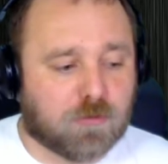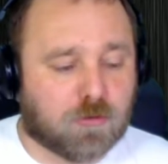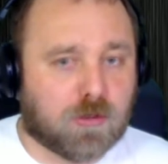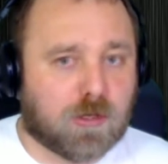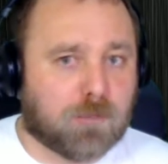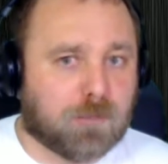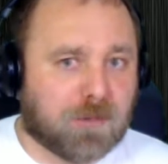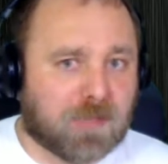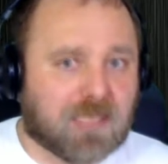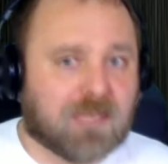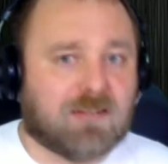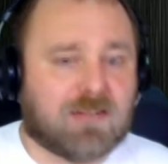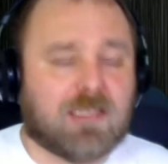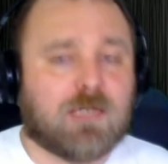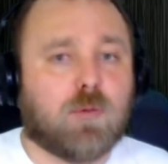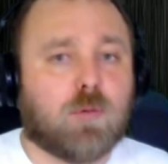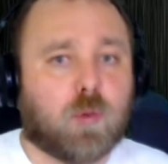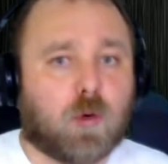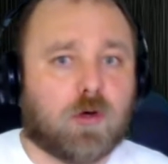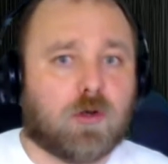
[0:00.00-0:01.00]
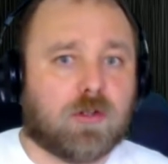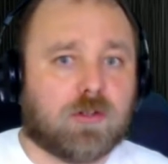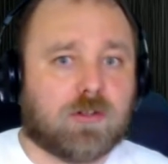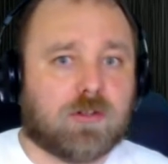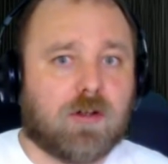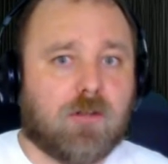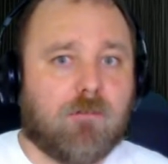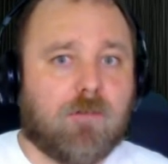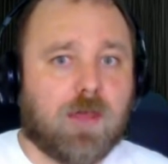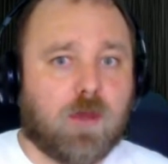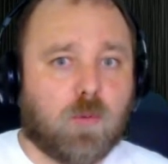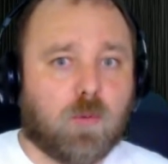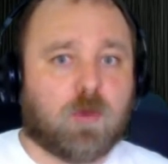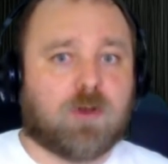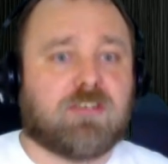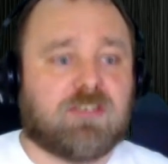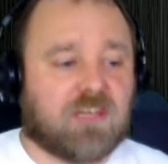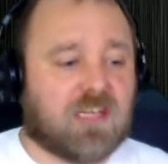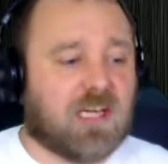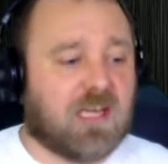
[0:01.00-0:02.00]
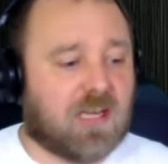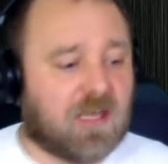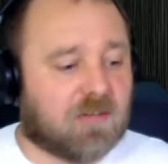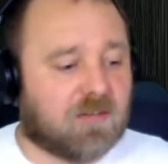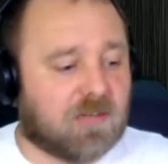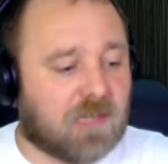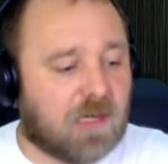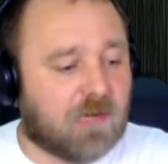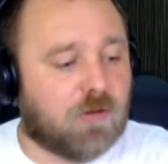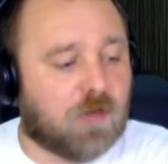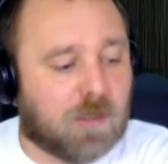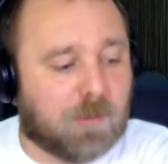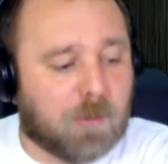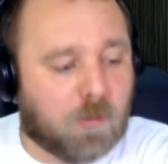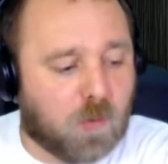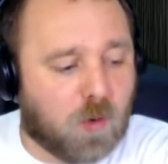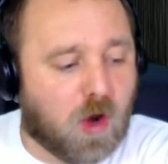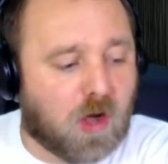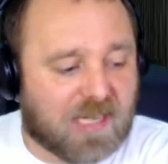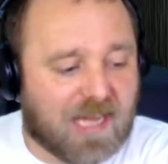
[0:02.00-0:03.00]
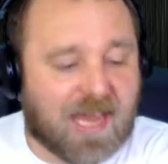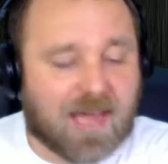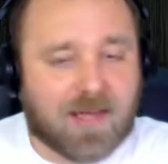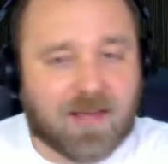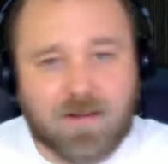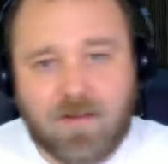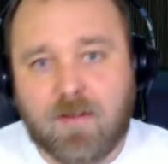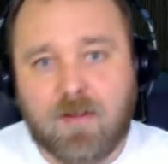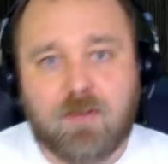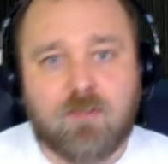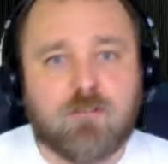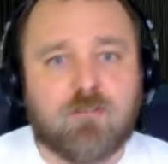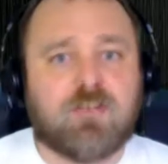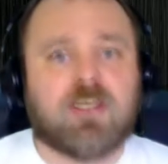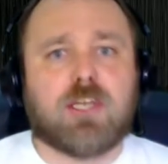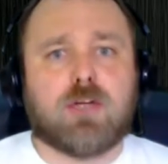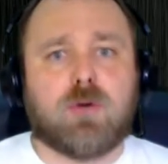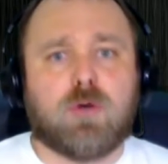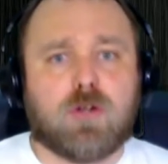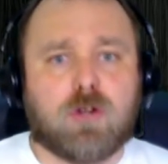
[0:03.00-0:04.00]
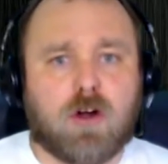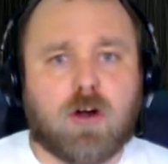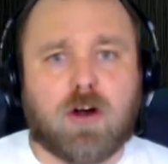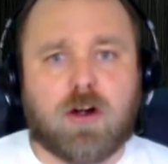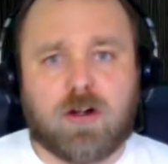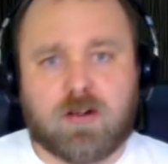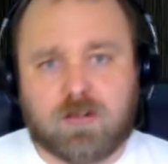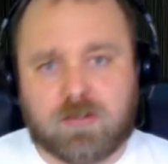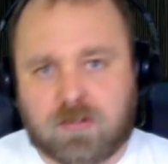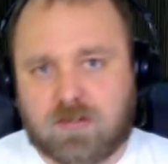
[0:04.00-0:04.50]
So in the PC world, we're seeing this. Now, don't get me wrong, yeah, video cards,